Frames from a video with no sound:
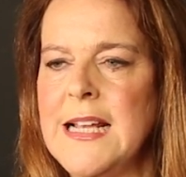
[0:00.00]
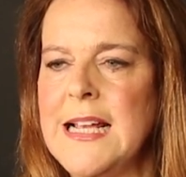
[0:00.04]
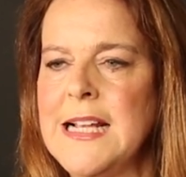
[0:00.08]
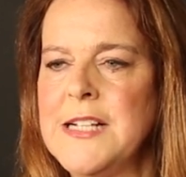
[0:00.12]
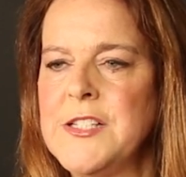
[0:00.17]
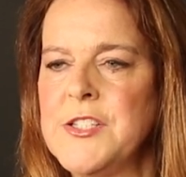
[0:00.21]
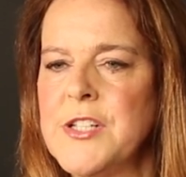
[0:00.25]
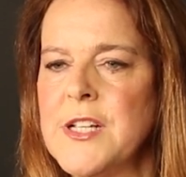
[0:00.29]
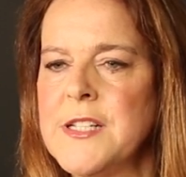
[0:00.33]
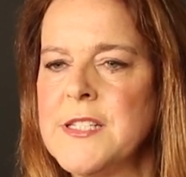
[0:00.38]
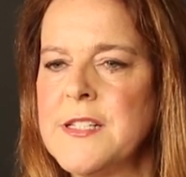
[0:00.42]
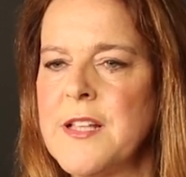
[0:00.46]

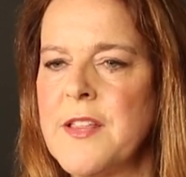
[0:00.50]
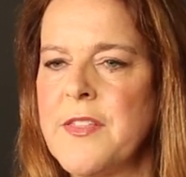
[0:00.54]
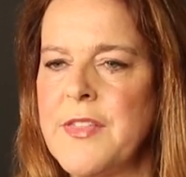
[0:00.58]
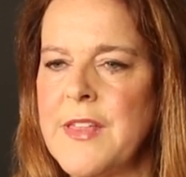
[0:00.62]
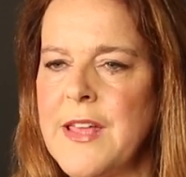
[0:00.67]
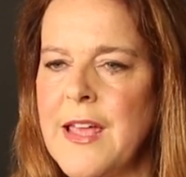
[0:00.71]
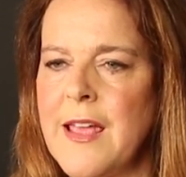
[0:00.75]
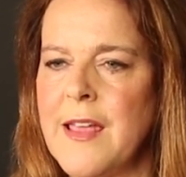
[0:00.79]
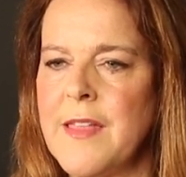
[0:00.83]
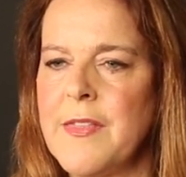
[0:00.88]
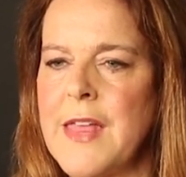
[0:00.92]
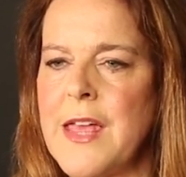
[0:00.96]
It's just a
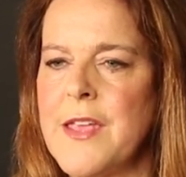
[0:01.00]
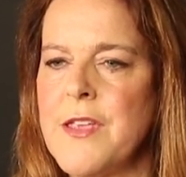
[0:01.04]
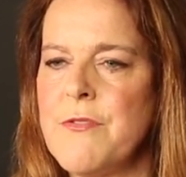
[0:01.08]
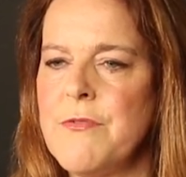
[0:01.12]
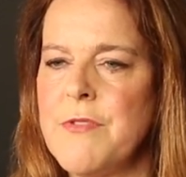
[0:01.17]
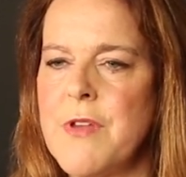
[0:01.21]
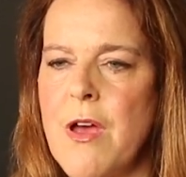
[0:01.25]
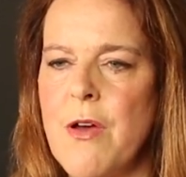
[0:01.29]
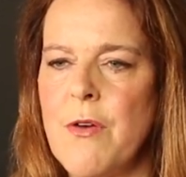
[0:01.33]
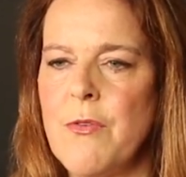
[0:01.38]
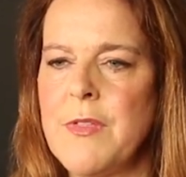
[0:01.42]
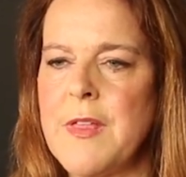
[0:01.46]
thing that you
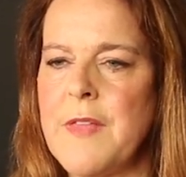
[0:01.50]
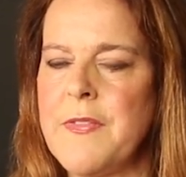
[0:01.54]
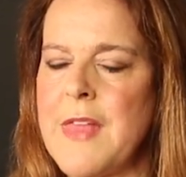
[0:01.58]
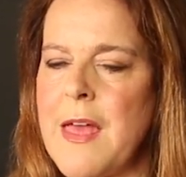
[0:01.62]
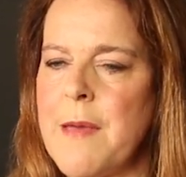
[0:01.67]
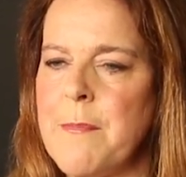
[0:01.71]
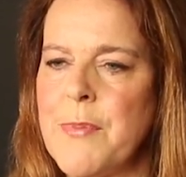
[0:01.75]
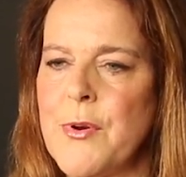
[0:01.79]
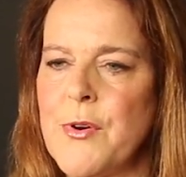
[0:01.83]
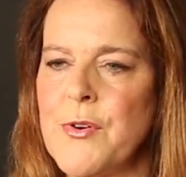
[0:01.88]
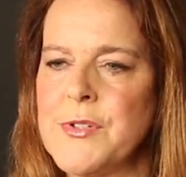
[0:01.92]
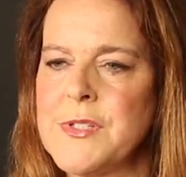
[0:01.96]
know that
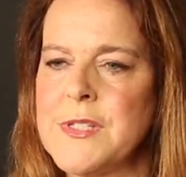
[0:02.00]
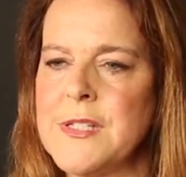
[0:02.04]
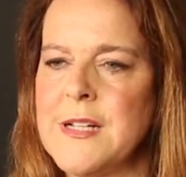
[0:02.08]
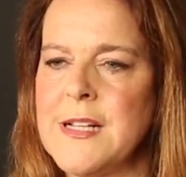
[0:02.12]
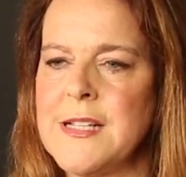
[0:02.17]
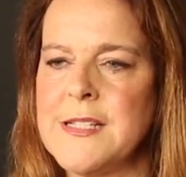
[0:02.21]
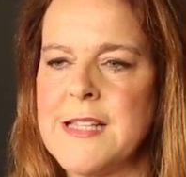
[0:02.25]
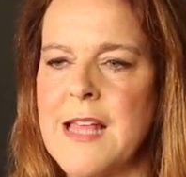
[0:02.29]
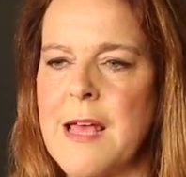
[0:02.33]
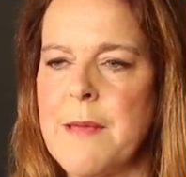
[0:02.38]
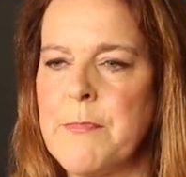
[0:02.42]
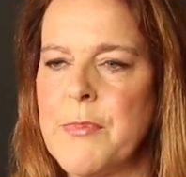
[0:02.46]
that person
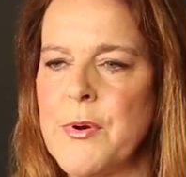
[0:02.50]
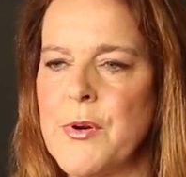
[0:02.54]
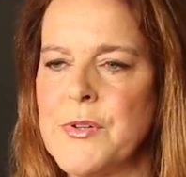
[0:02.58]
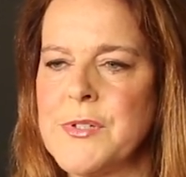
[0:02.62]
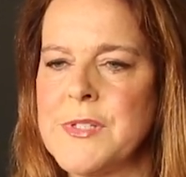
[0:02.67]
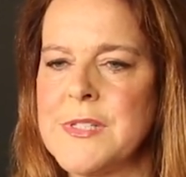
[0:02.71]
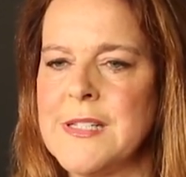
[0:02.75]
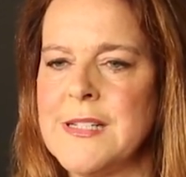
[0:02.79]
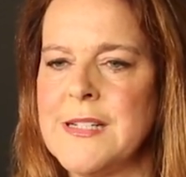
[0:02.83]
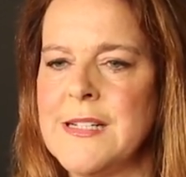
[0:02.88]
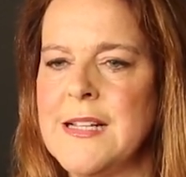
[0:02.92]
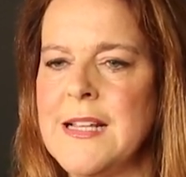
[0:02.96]
is that
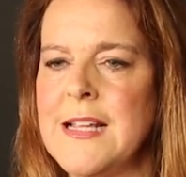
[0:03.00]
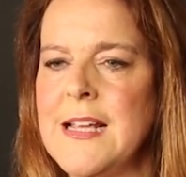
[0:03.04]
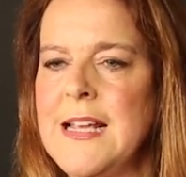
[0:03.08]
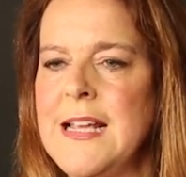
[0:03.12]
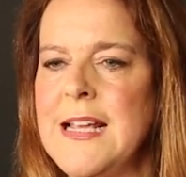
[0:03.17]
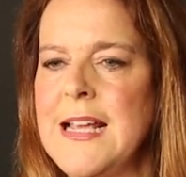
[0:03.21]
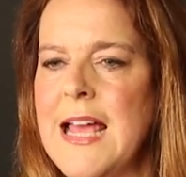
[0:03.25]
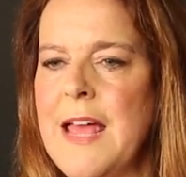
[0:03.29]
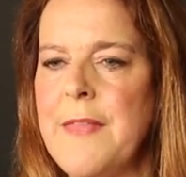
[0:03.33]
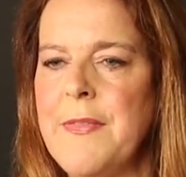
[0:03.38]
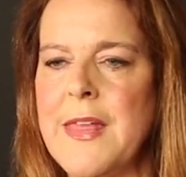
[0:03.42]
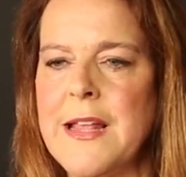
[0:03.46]
person,
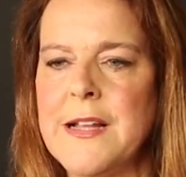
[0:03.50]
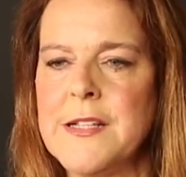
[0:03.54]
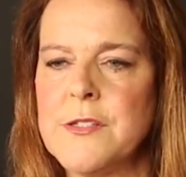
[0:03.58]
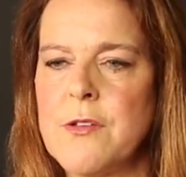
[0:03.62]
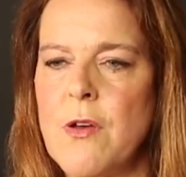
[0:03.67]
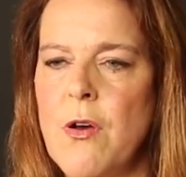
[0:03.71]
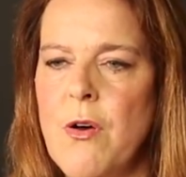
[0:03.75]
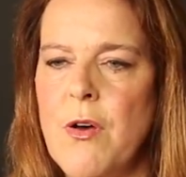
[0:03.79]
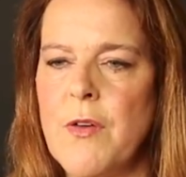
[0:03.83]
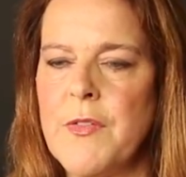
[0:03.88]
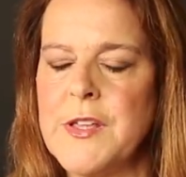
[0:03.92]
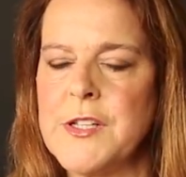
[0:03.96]
and that is
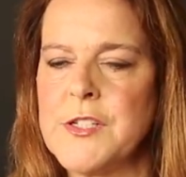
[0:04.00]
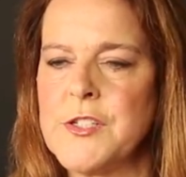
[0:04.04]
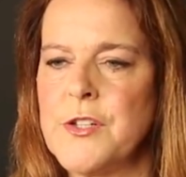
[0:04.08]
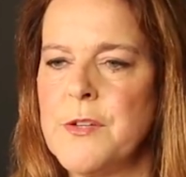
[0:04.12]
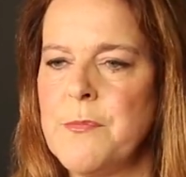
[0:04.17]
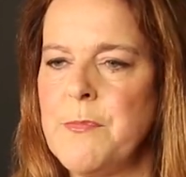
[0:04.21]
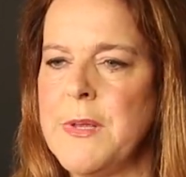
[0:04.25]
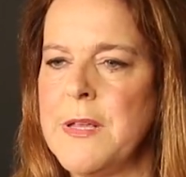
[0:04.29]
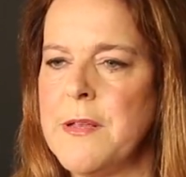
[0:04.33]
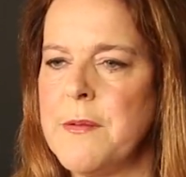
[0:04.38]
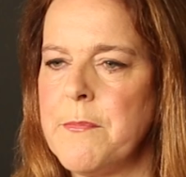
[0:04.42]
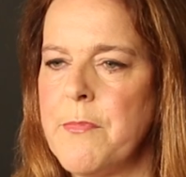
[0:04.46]
all that
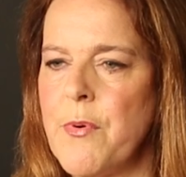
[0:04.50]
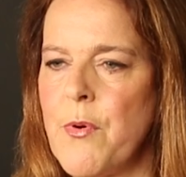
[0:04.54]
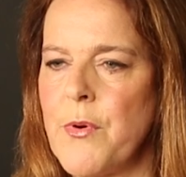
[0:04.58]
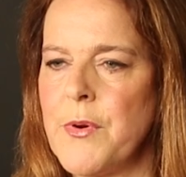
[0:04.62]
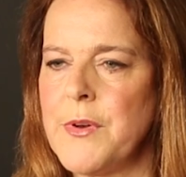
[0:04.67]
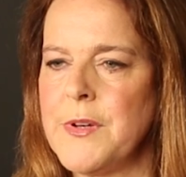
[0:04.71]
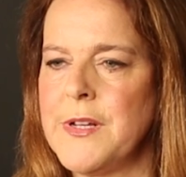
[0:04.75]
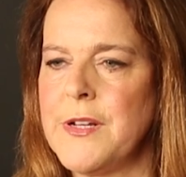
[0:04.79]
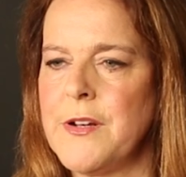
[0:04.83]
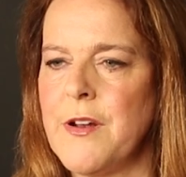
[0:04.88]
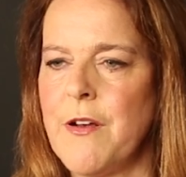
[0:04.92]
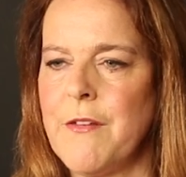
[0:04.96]
should be
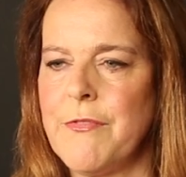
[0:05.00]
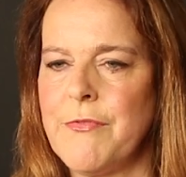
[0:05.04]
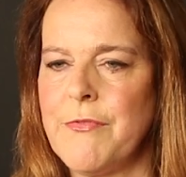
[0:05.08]
important in our